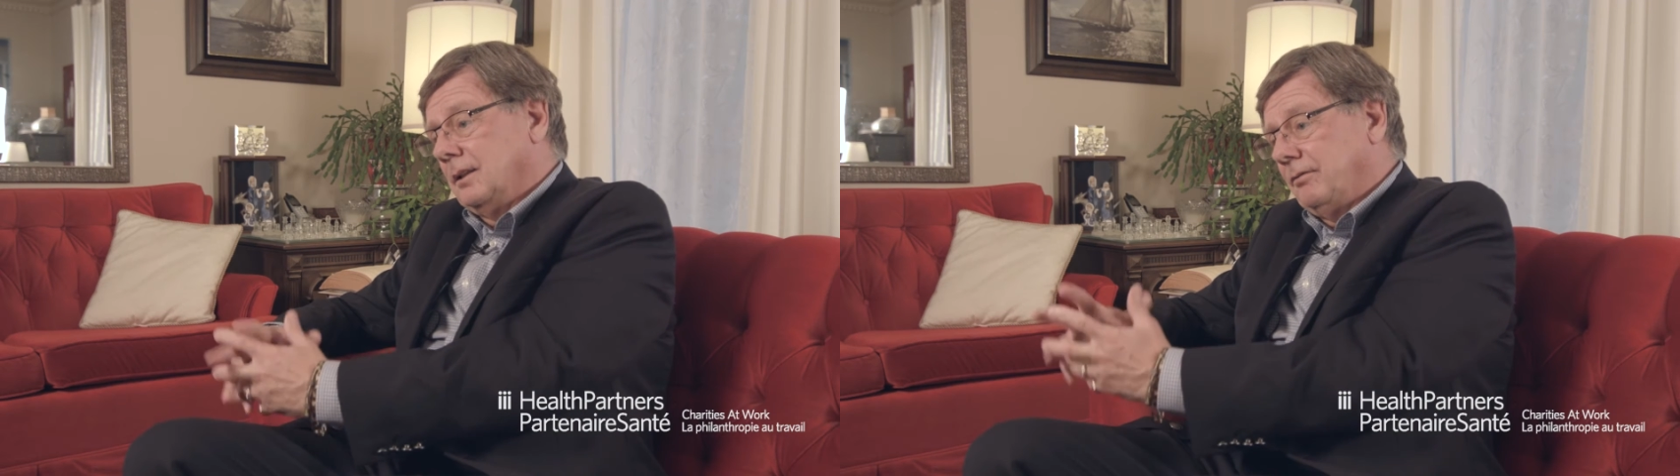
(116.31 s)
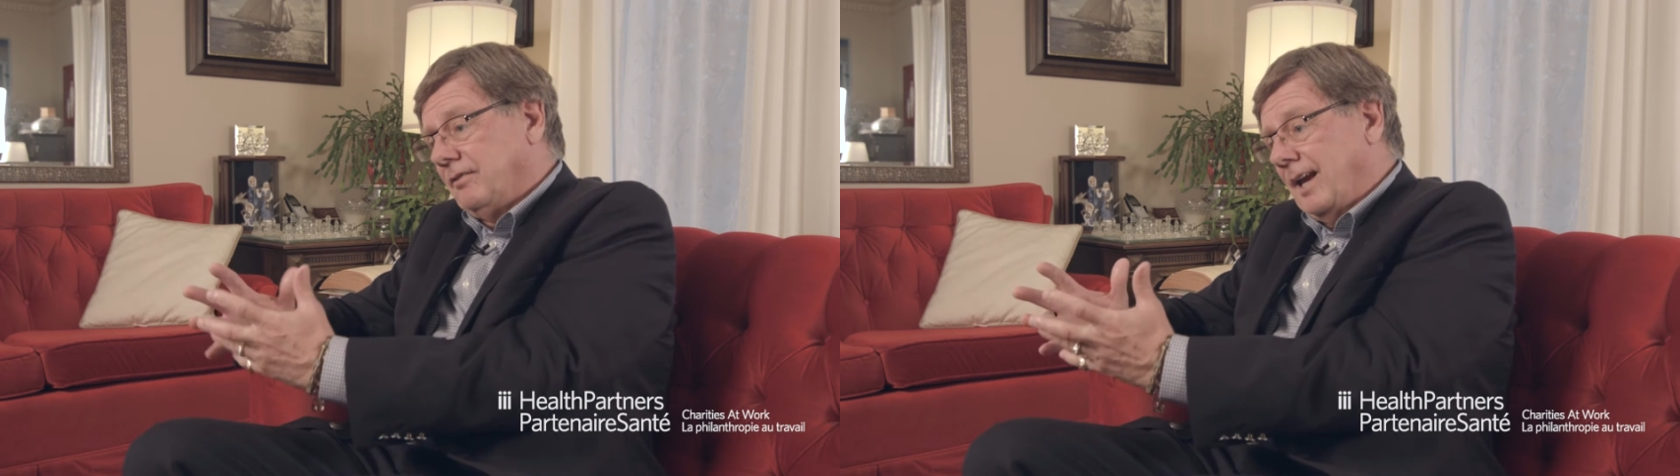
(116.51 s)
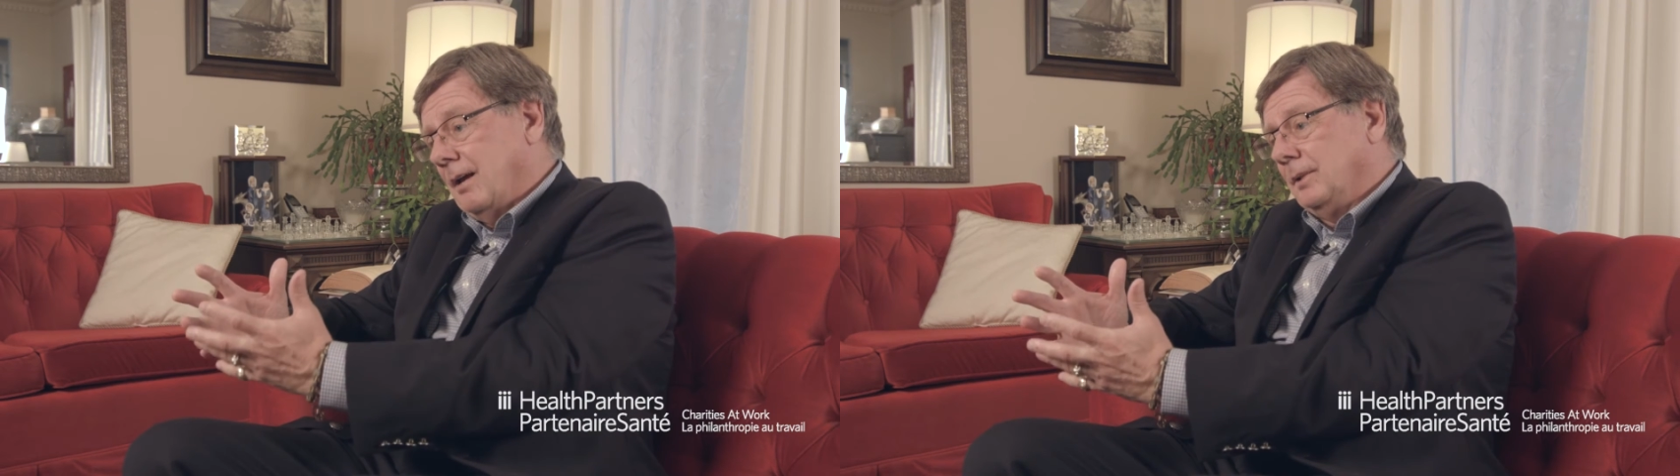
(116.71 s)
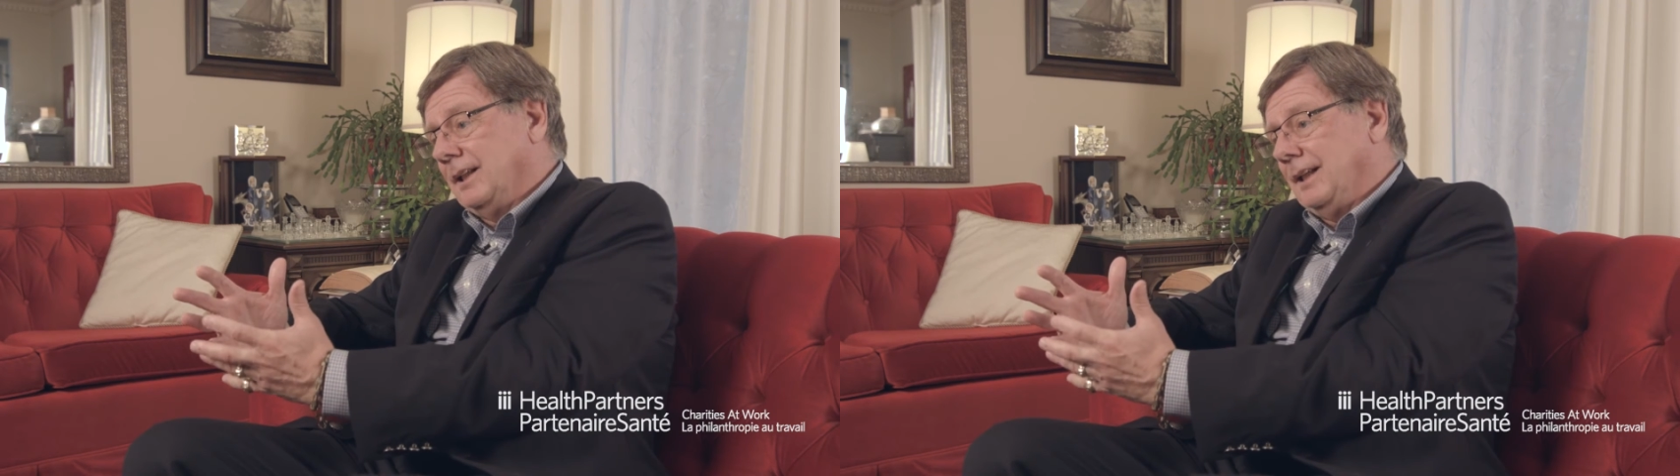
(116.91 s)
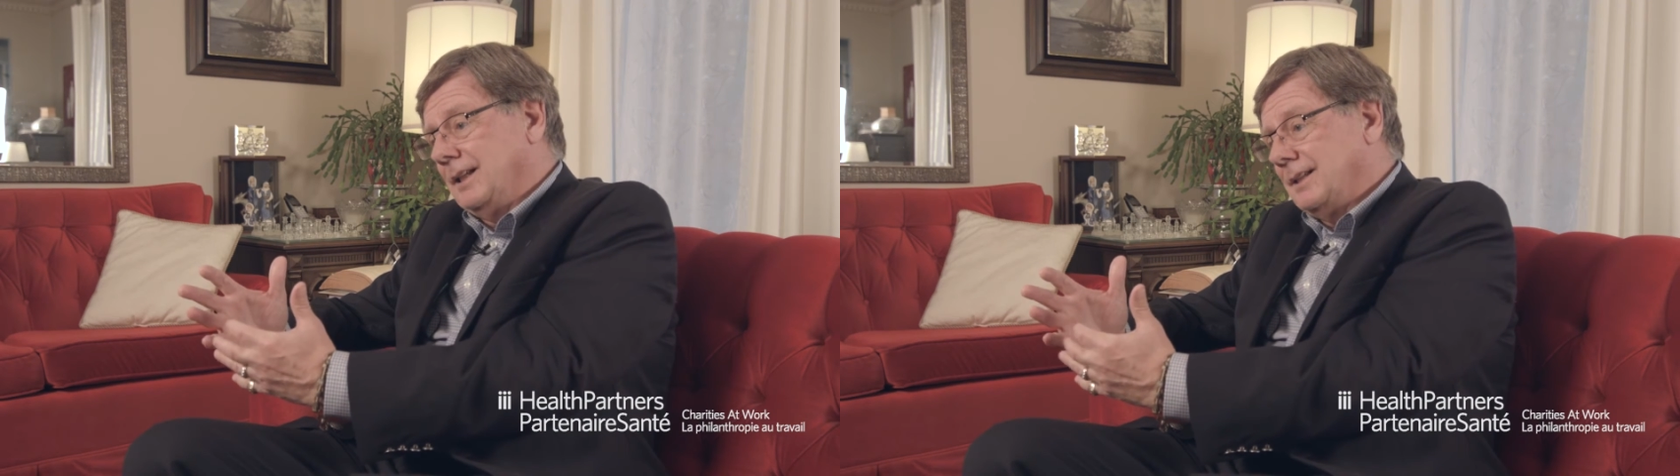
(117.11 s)
the
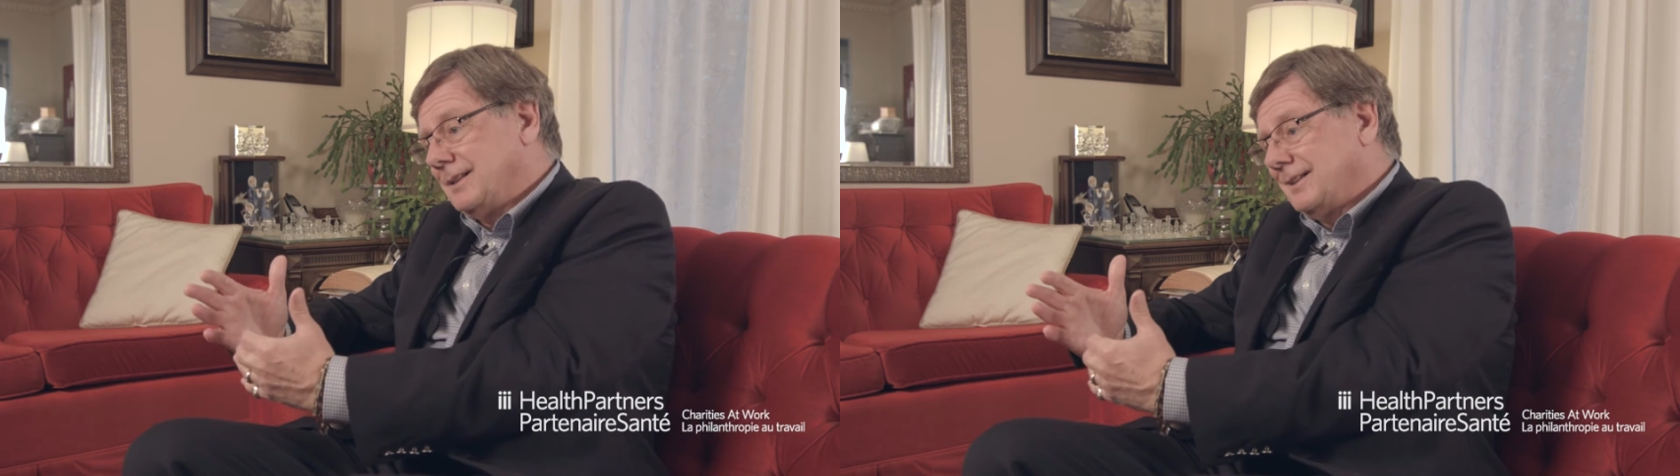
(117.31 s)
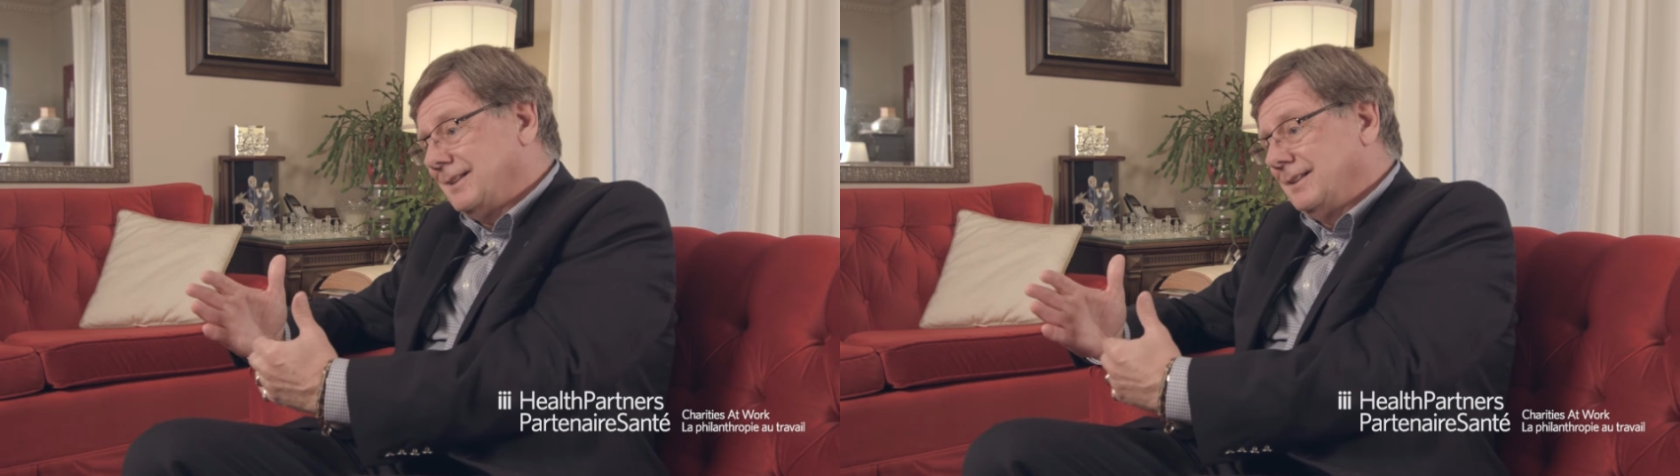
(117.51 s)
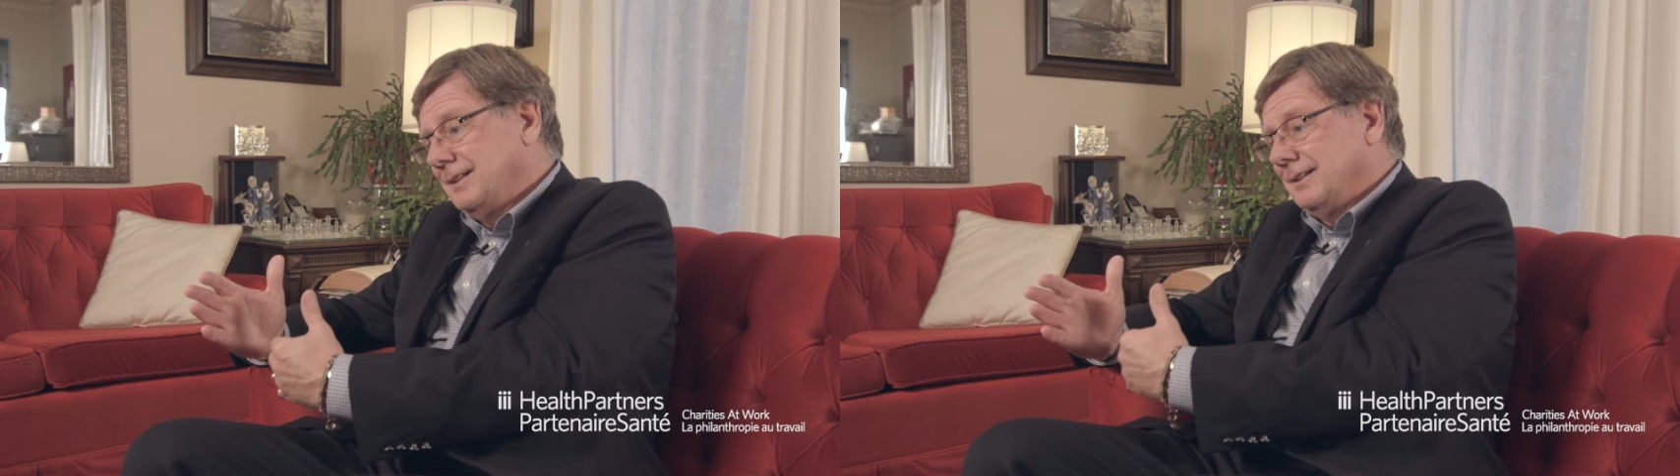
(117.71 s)
family is